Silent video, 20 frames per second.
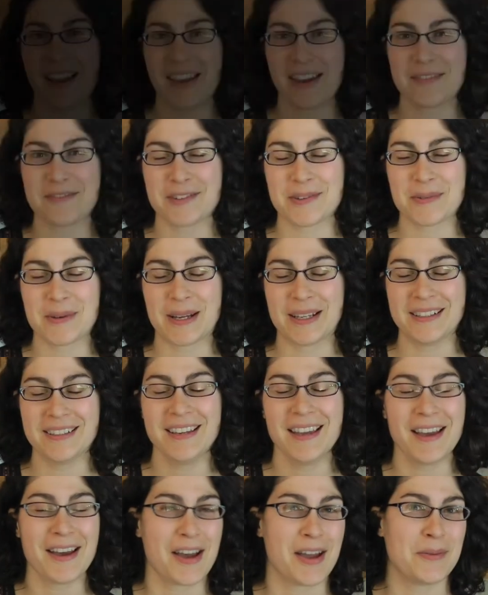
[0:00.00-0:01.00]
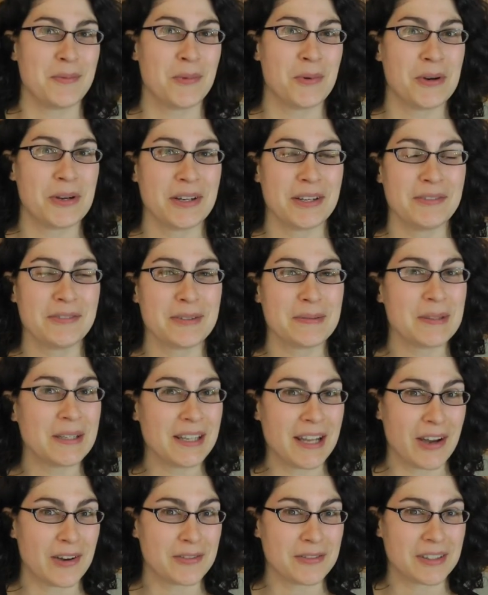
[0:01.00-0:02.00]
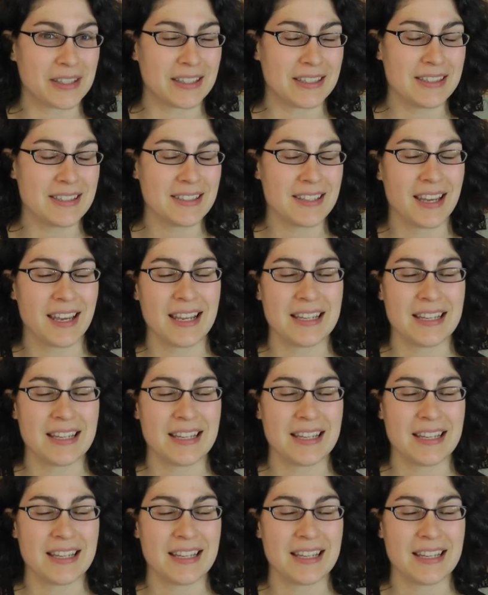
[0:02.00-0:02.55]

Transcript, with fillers: Hi everyone, I'm Wardy from GNOWFGLINS,